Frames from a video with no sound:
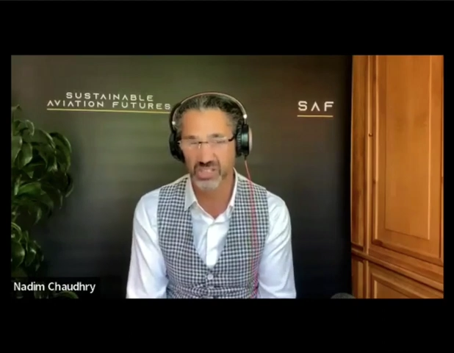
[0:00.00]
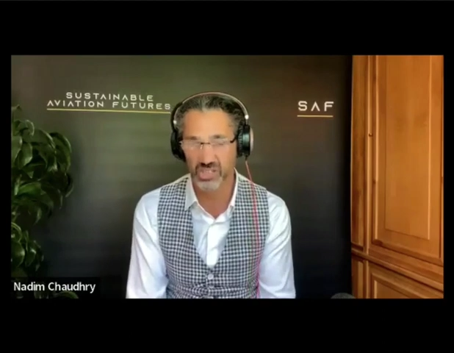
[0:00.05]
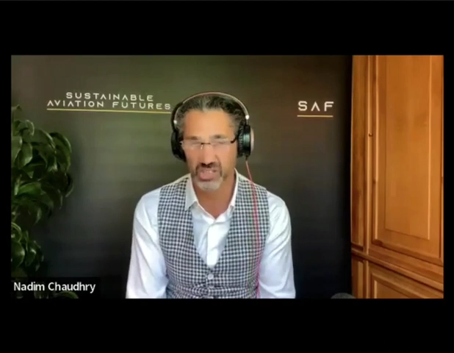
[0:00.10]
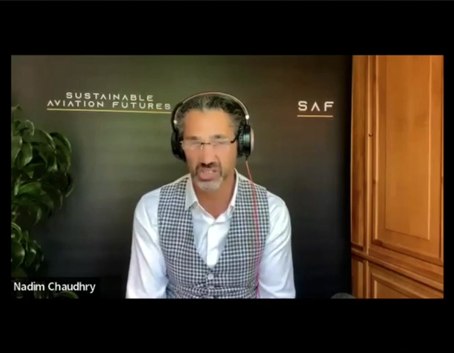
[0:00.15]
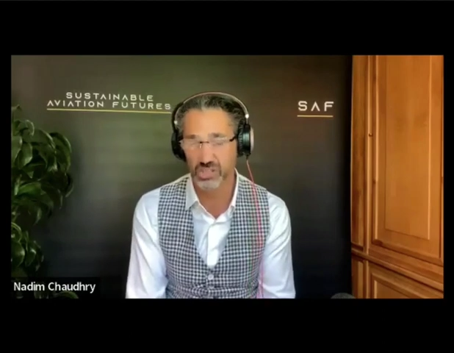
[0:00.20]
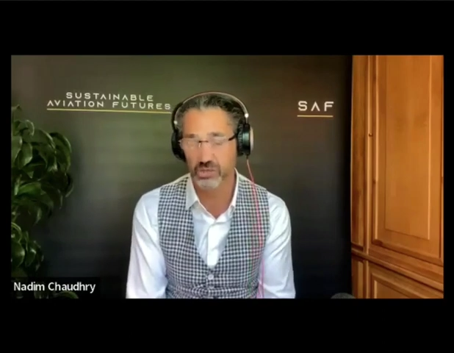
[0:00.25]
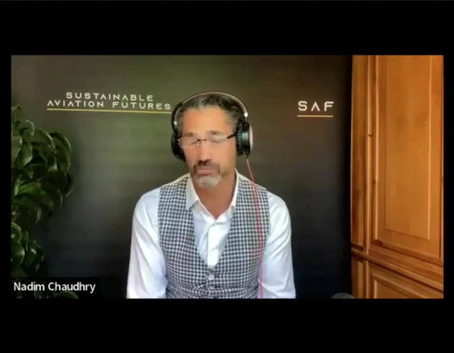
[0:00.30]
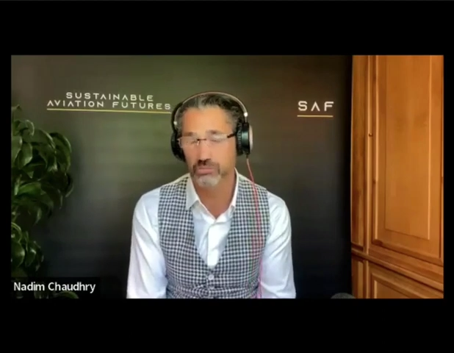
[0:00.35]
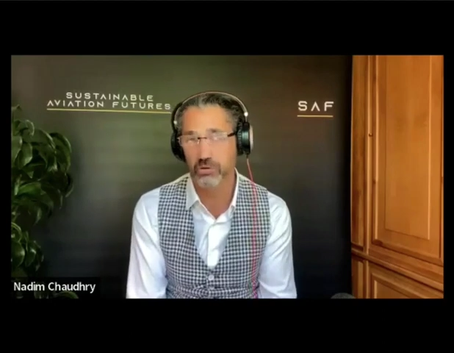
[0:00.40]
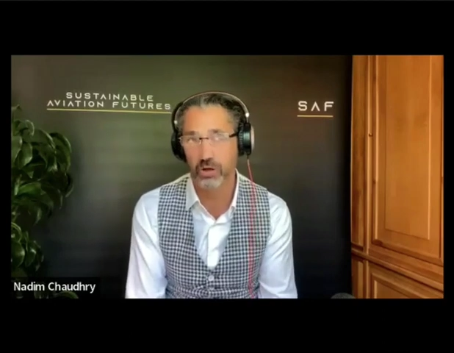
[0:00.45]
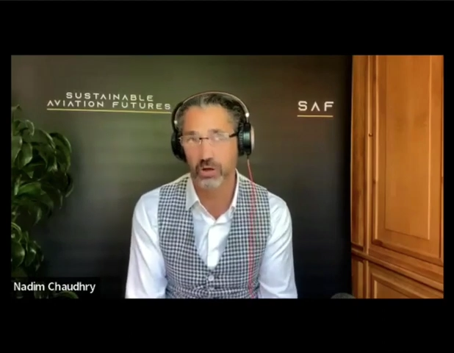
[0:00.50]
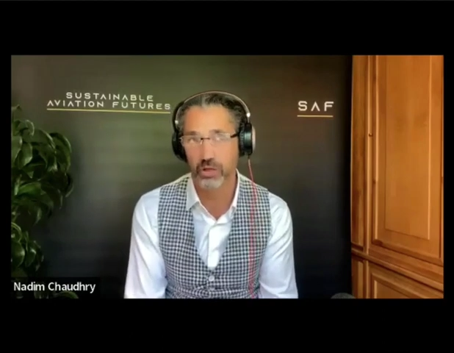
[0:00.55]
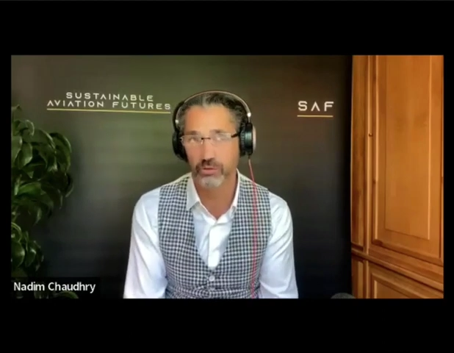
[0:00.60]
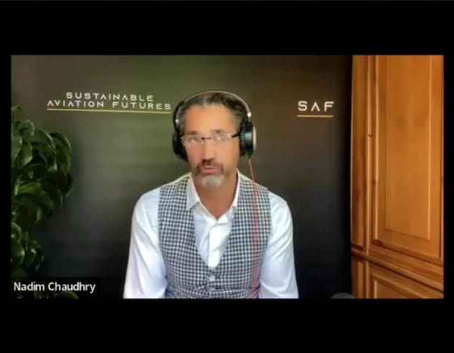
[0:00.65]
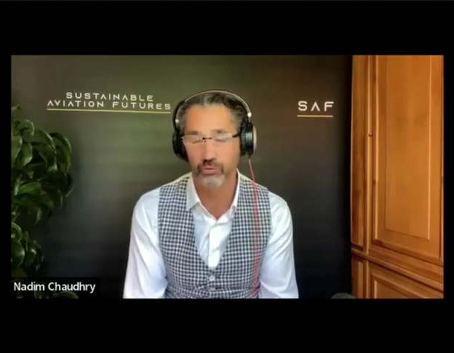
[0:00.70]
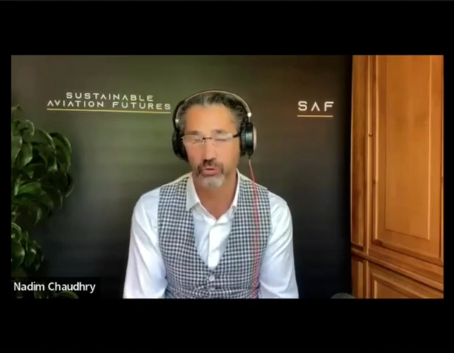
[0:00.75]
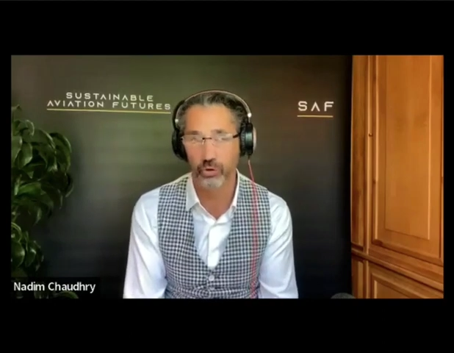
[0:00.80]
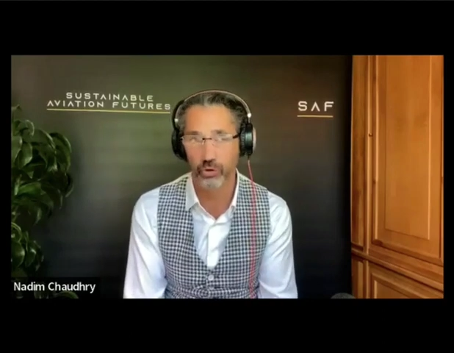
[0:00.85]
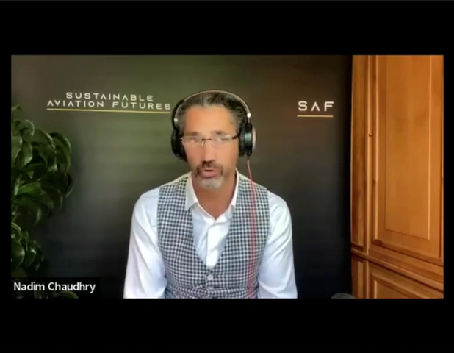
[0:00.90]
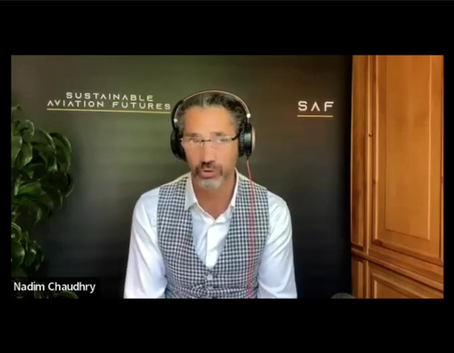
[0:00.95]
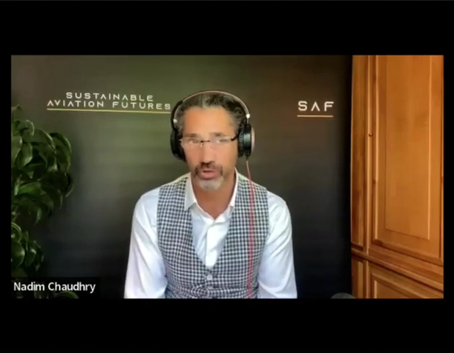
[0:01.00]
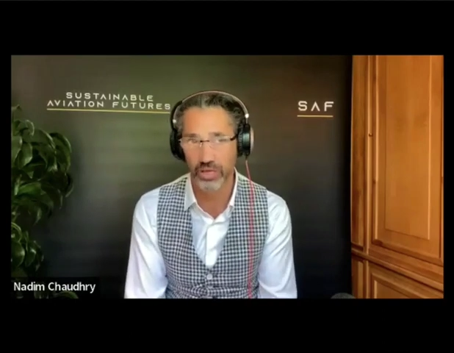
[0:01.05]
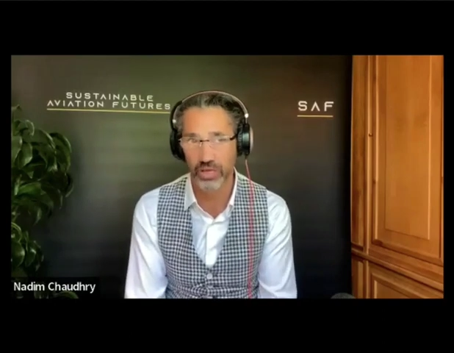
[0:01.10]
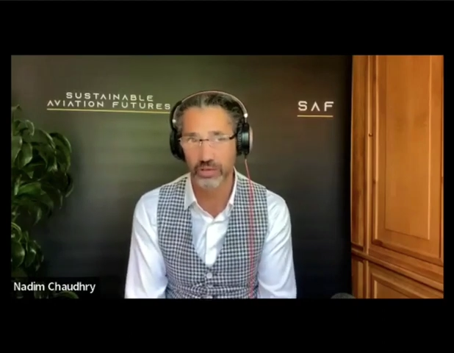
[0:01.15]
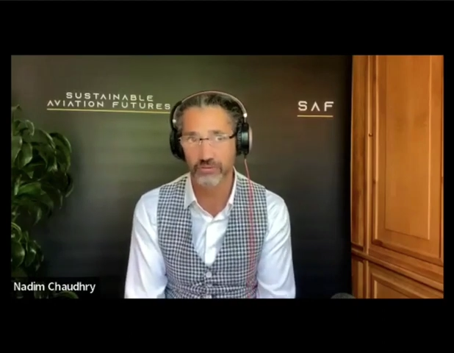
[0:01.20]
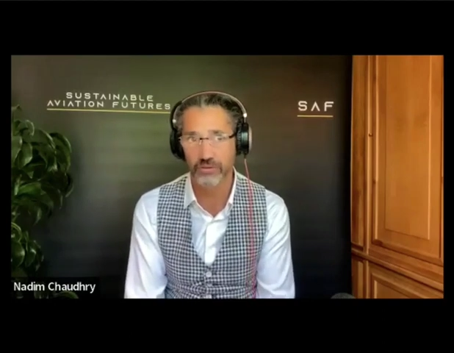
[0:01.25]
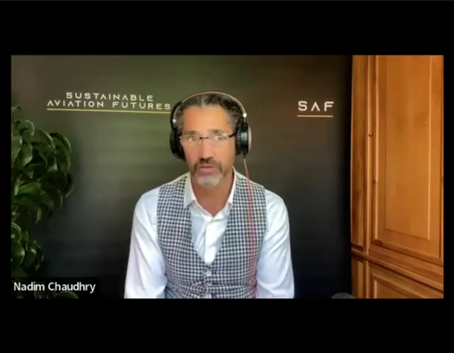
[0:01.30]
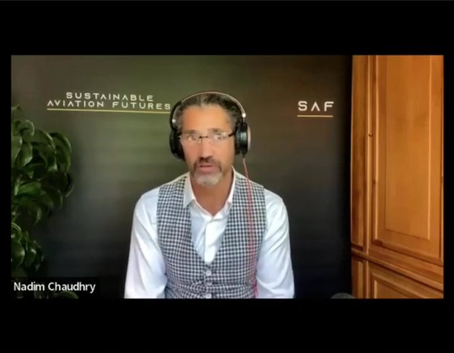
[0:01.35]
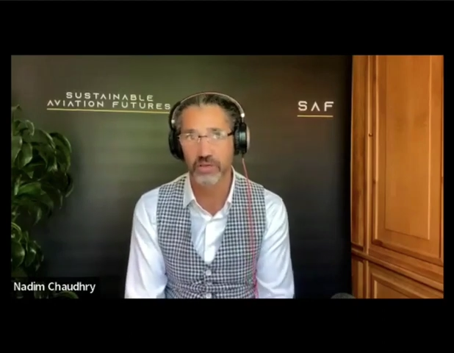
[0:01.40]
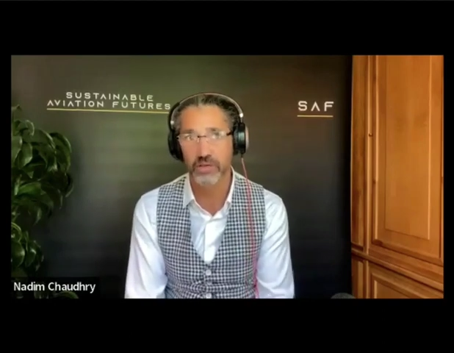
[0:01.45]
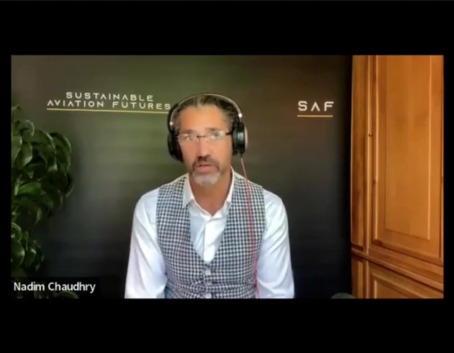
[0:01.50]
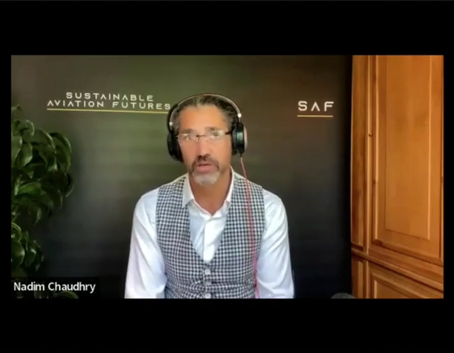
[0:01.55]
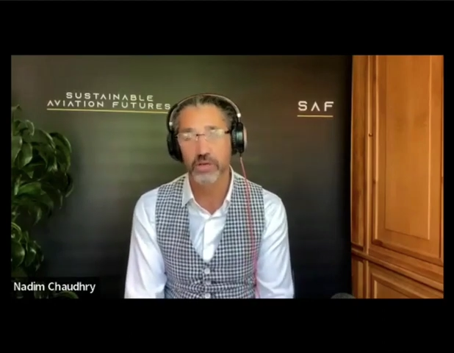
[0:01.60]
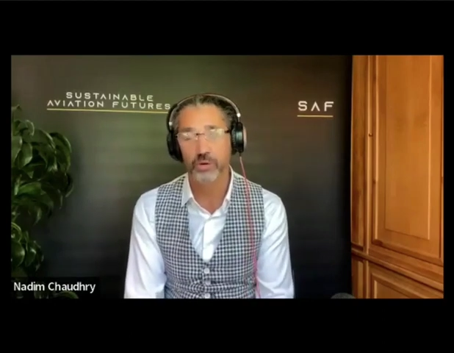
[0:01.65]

to supply the Royal Navy